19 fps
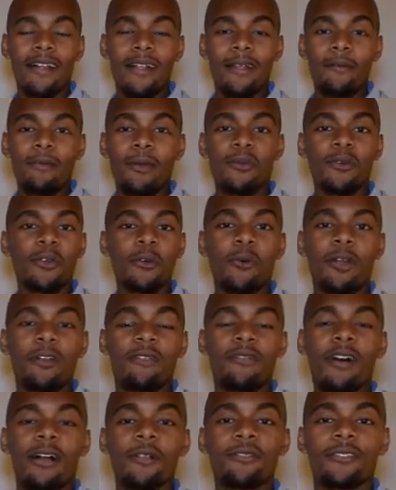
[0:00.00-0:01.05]
People don't want to
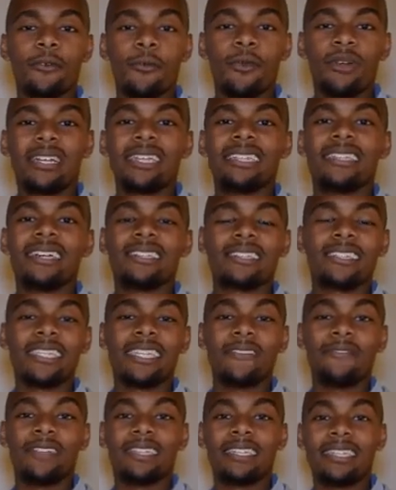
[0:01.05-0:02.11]
follow someone that doesn't
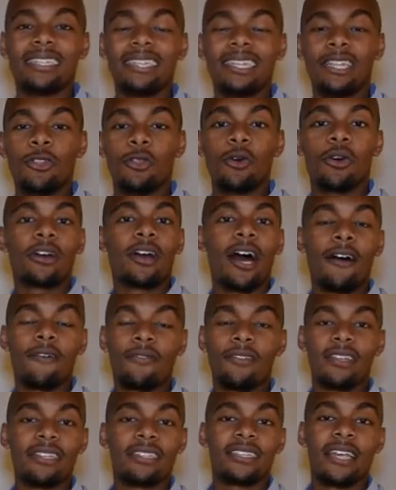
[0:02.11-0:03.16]
even look
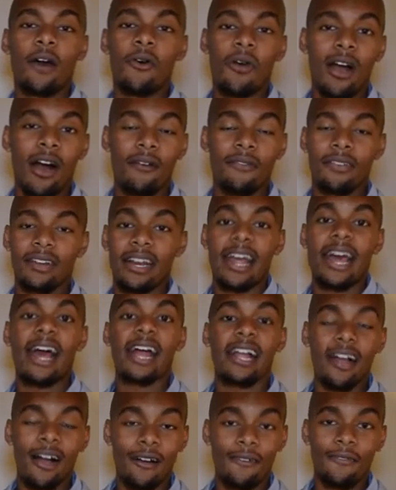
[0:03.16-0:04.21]
confident, sound confident, act
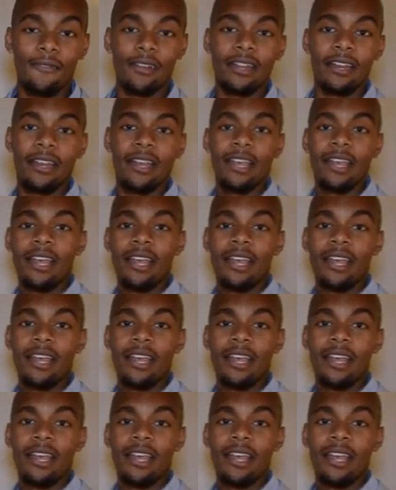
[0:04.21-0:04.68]
confident.